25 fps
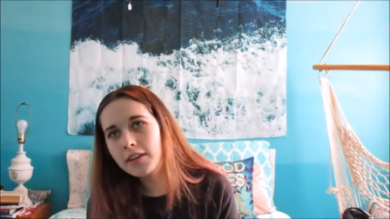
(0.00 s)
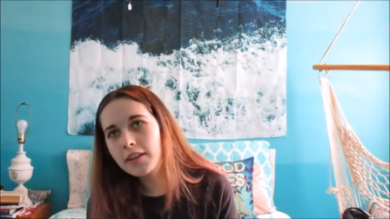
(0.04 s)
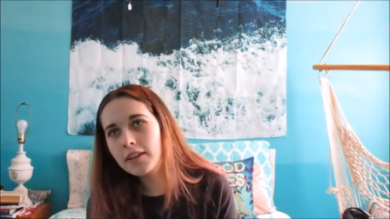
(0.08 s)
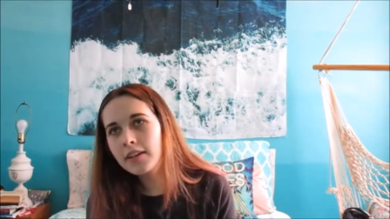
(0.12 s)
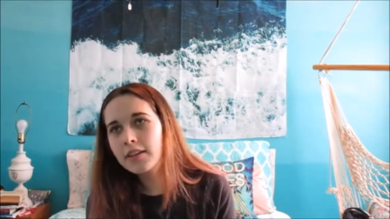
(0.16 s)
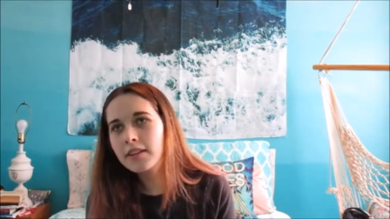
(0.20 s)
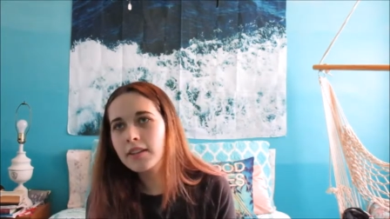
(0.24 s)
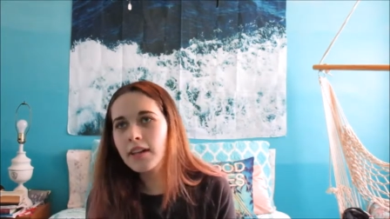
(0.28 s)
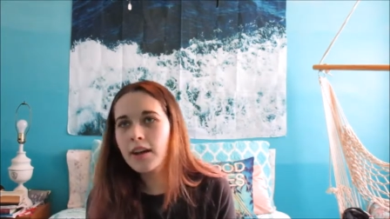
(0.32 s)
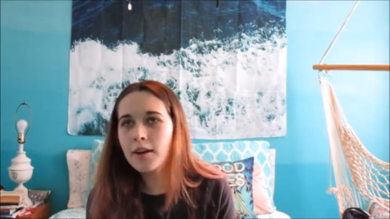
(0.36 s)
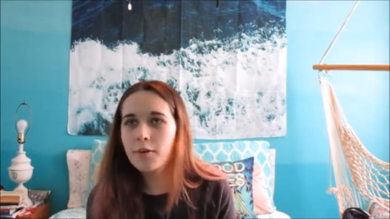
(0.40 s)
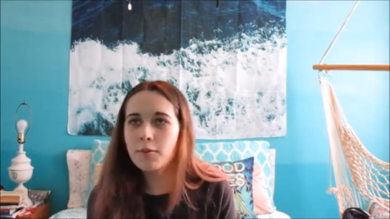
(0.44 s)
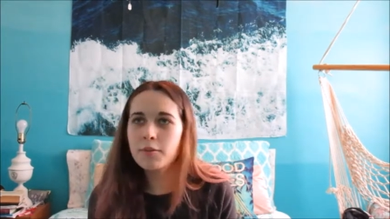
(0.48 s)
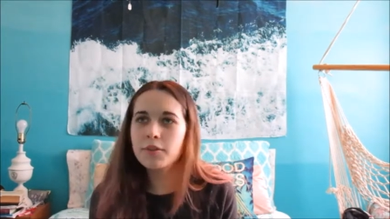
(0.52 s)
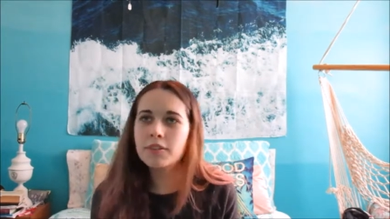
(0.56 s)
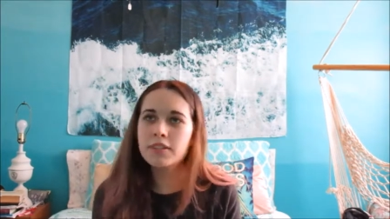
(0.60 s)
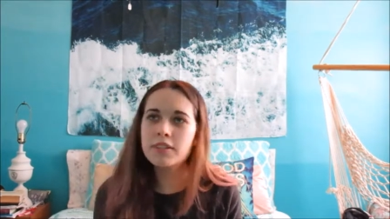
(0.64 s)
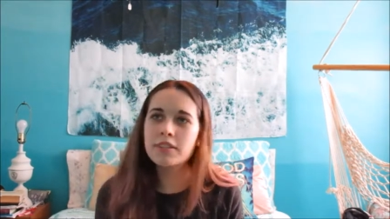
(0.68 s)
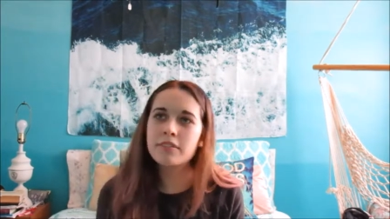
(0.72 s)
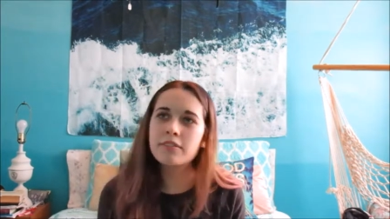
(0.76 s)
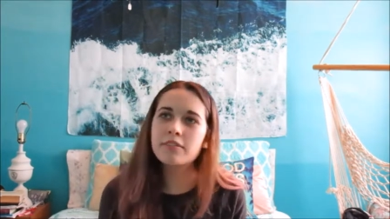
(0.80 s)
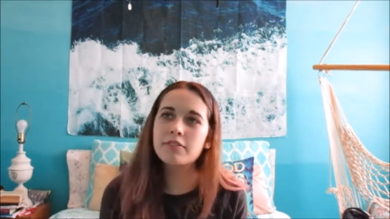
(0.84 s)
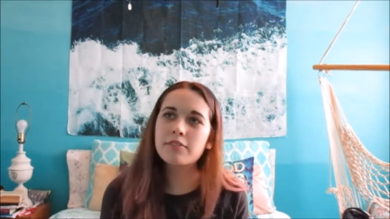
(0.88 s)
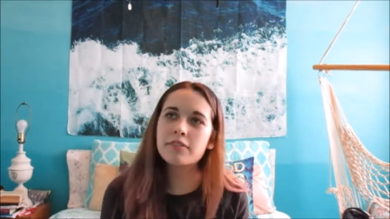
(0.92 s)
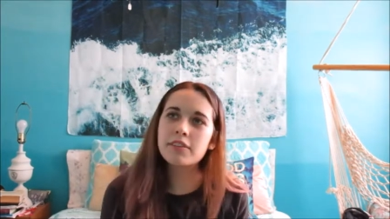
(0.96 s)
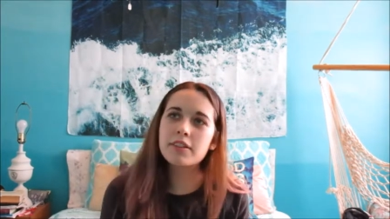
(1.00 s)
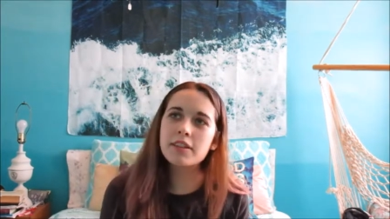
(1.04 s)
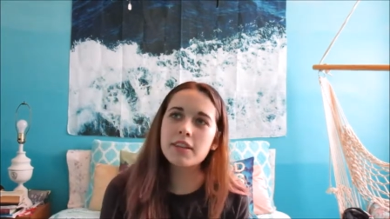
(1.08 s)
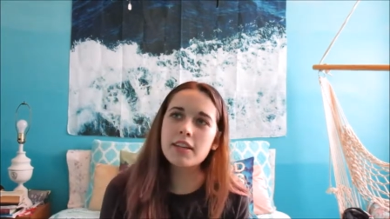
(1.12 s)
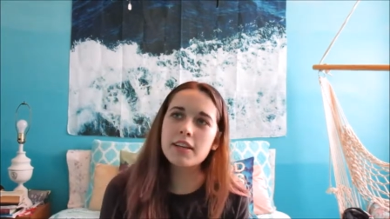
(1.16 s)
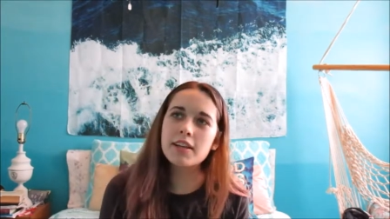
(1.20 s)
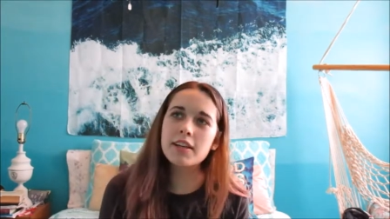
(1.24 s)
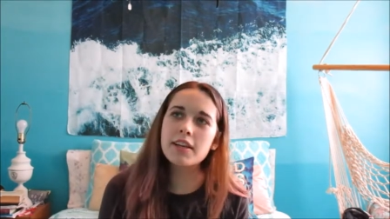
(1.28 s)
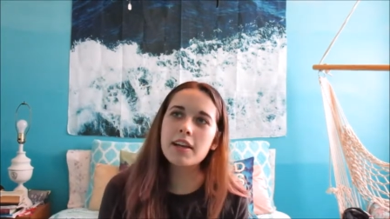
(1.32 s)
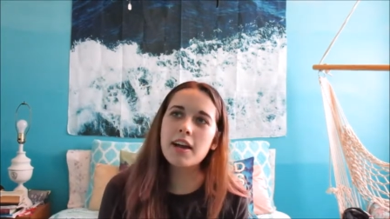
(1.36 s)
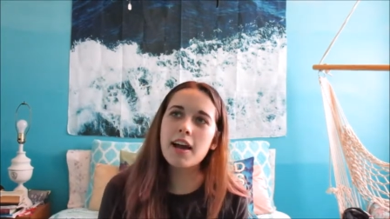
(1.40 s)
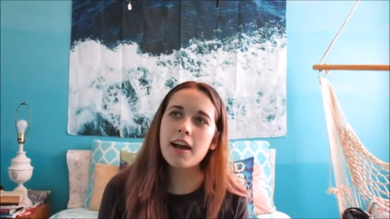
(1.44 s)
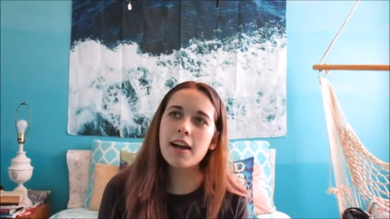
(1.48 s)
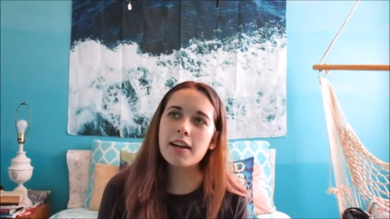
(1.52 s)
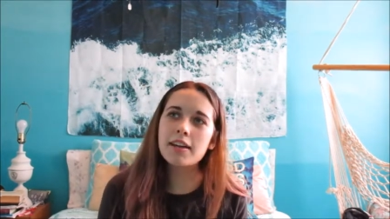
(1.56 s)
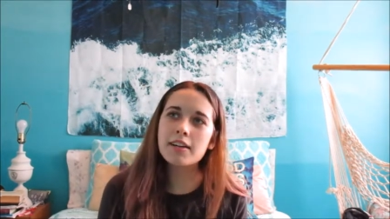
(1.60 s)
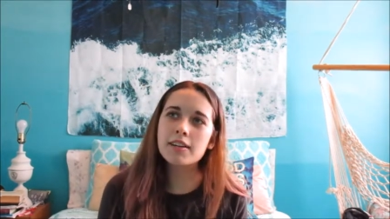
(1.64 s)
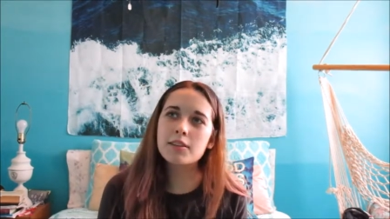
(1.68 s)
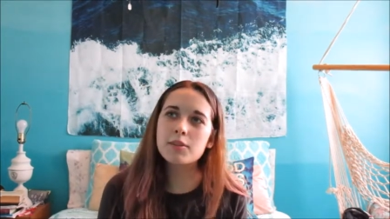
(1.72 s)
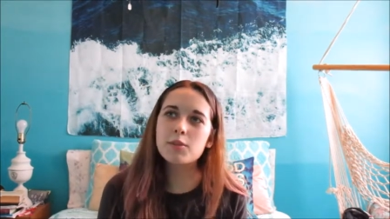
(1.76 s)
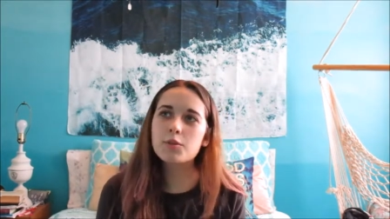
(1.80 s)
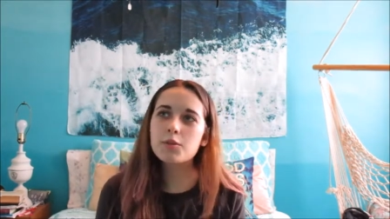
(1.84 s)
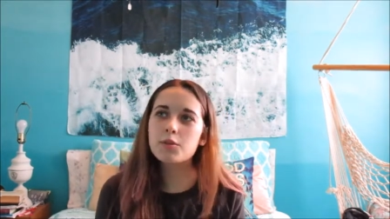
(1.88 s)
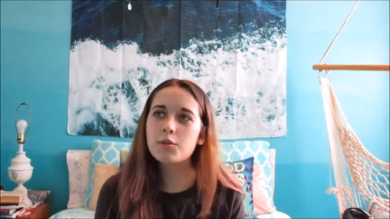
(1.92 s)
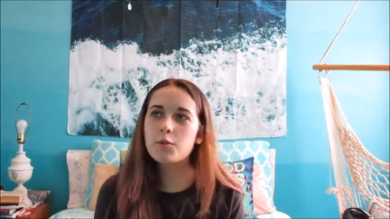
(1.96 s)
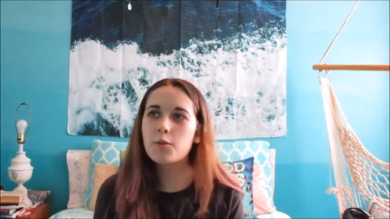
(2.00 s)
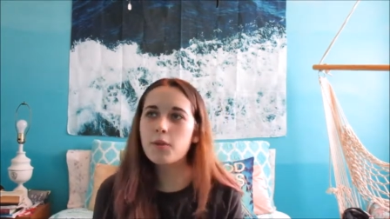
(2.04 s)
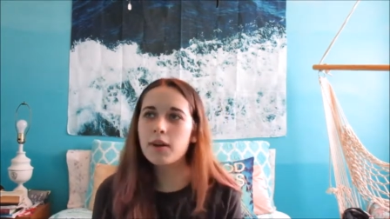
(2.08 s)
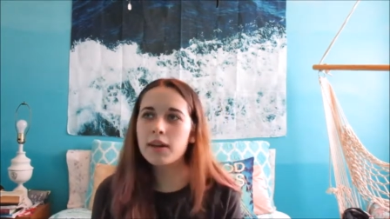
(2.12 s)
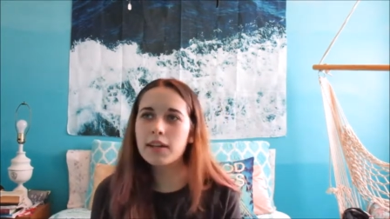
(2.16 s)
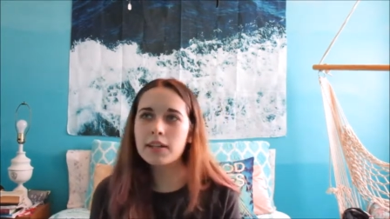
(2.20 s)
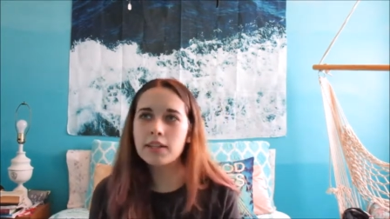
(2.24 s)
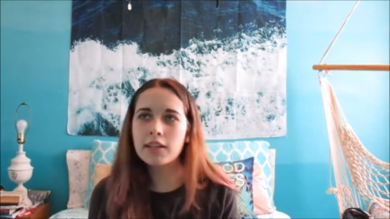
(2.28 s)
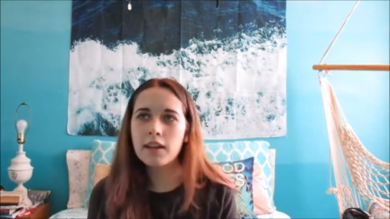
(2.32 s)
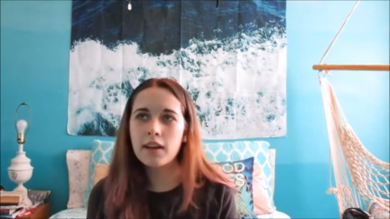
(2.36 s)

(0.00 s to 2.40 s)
and that one didn't feel like it had a quite an